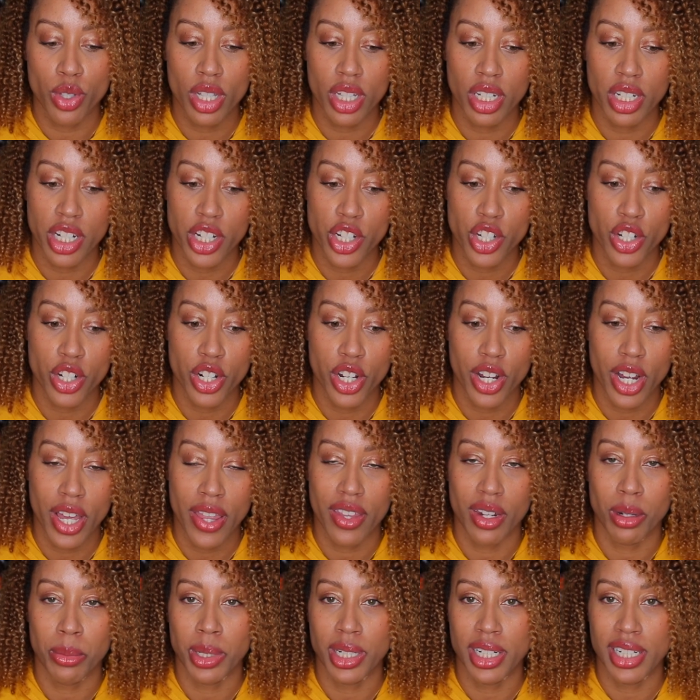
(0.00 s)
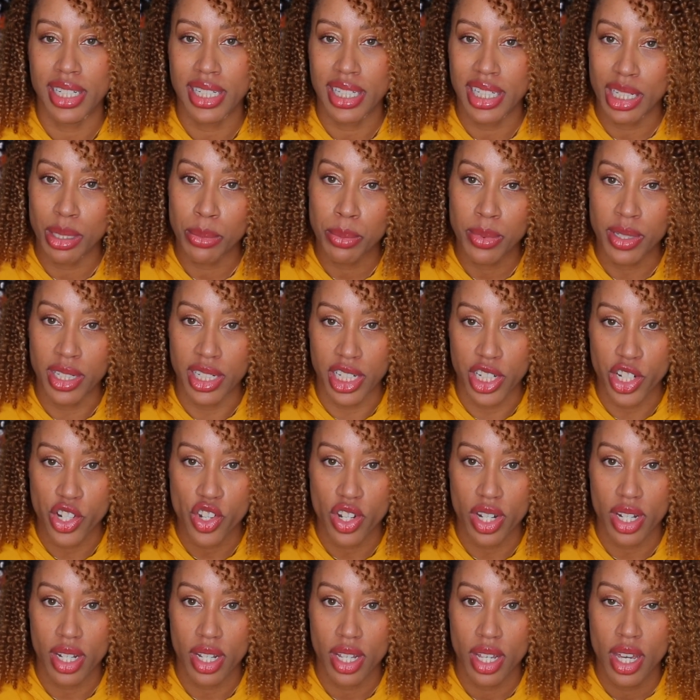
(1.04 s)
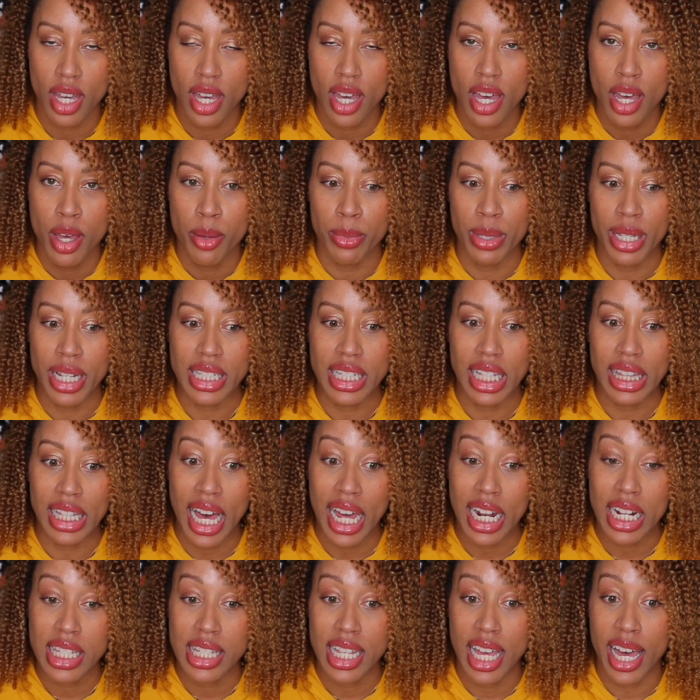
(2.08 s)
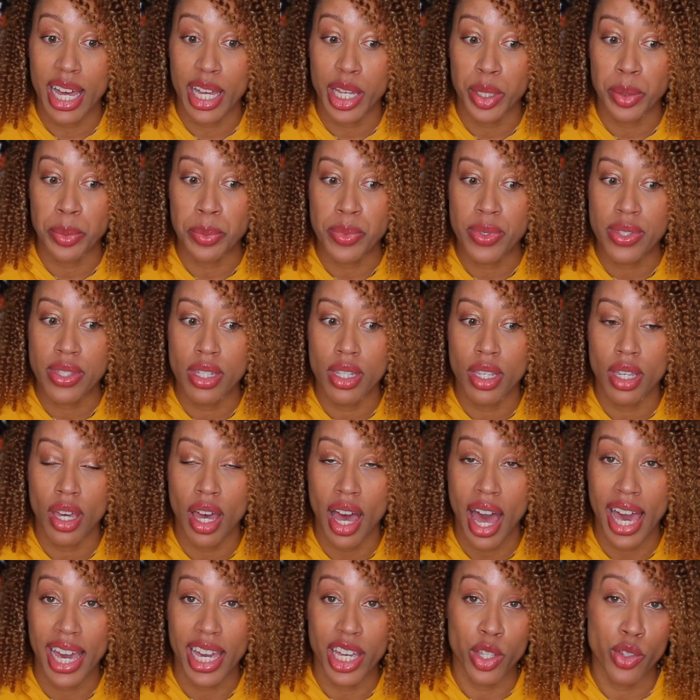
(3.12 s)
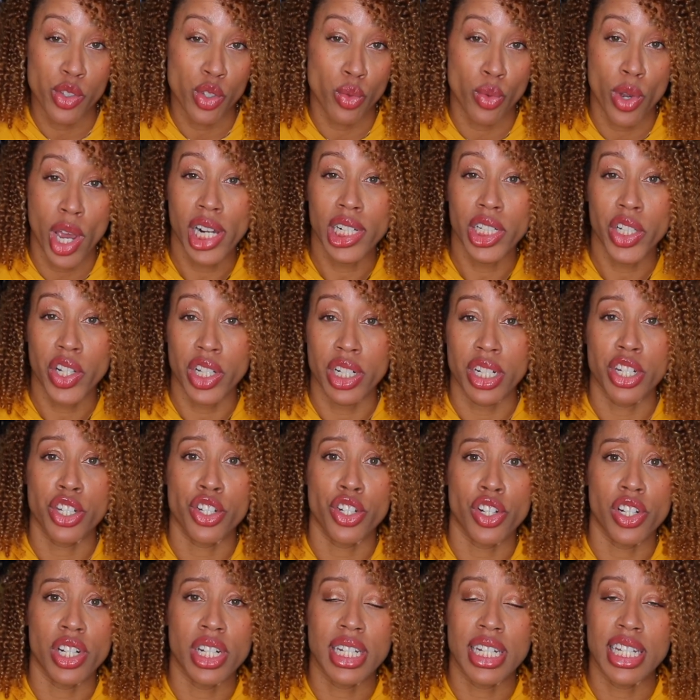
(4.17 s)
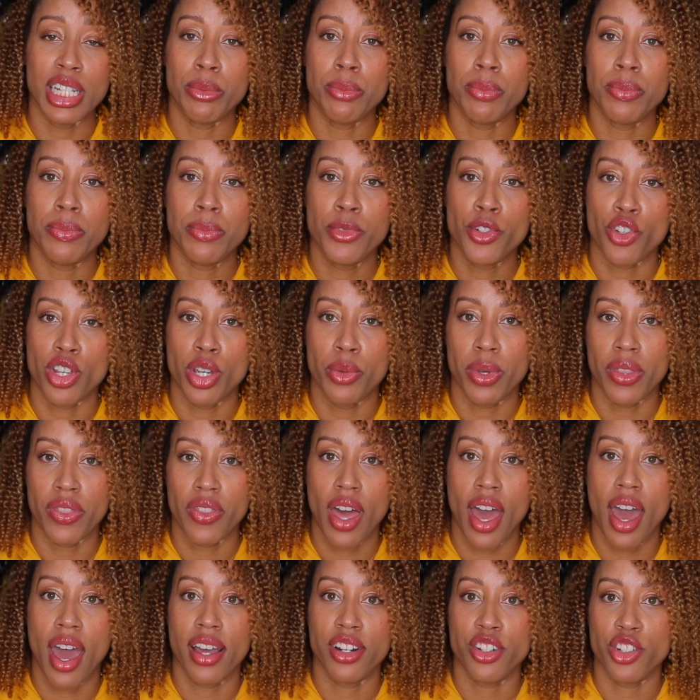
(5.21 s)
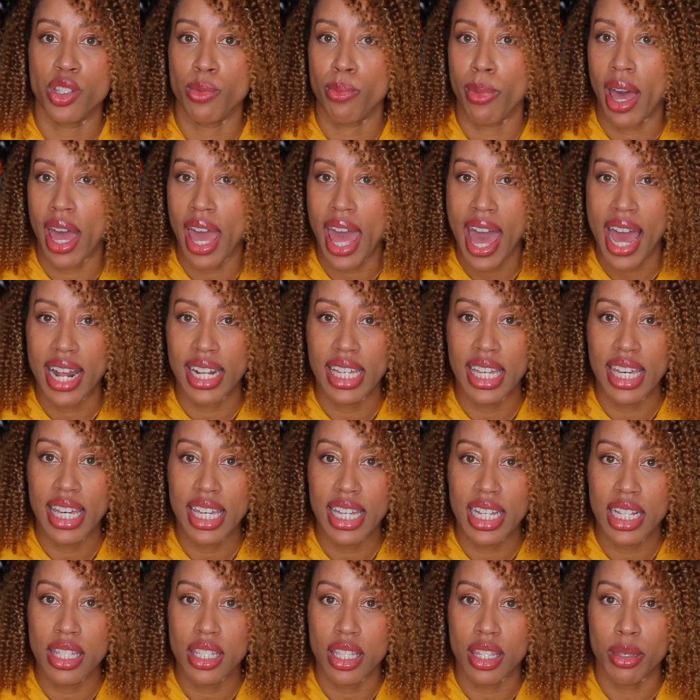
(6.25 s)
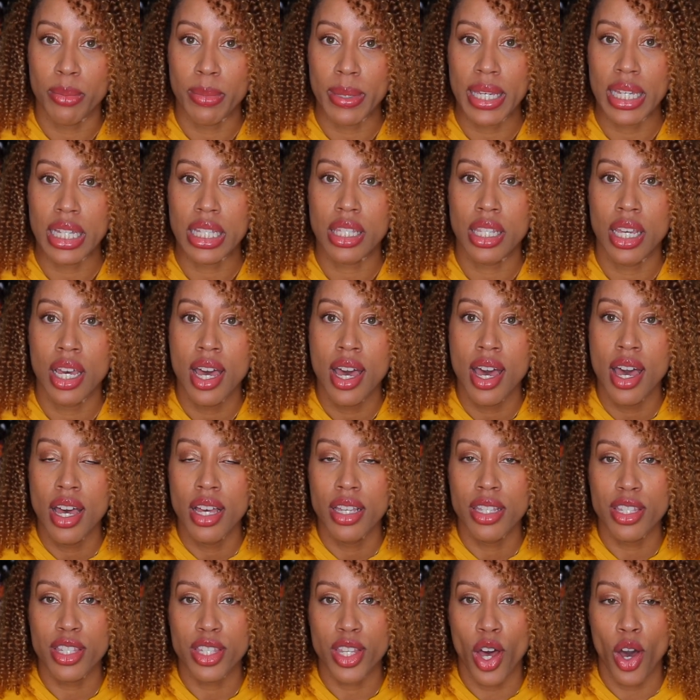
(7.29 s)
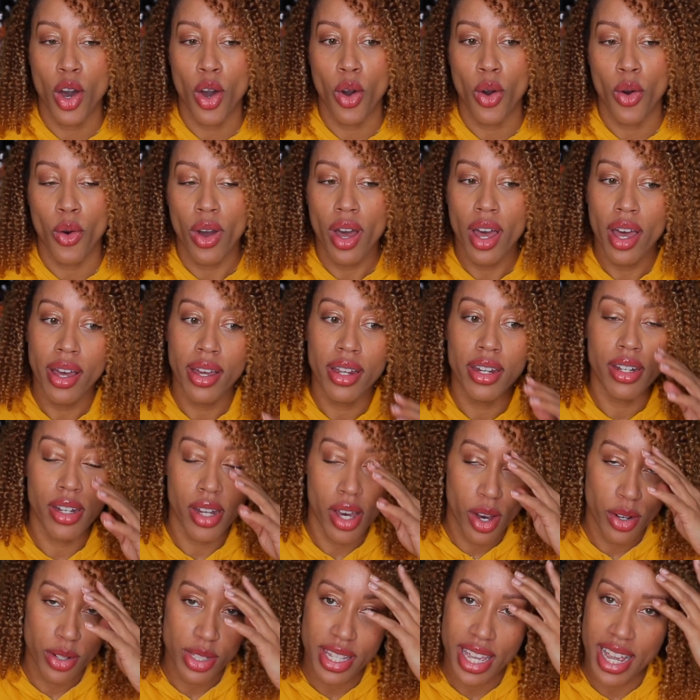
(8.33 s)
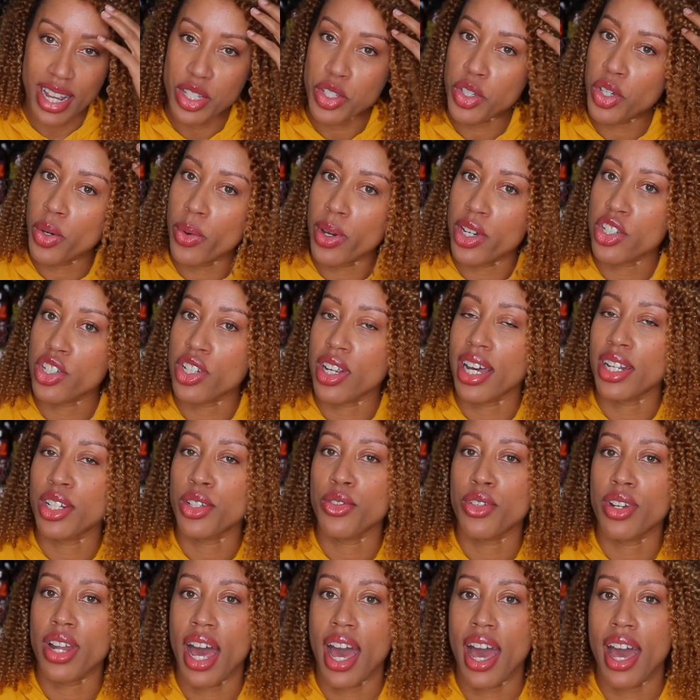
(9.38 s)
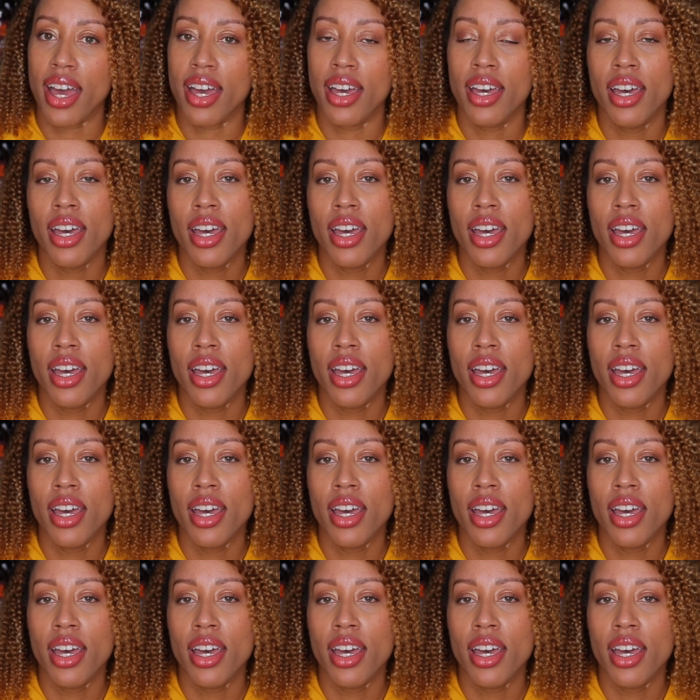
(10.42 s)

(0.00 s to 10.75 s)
conditioner and then I'm going to deep condition. Because a lot of times I can use a regular conditioner and deep treat with that just by adding heat to the mix. So no, to answer your question, I do not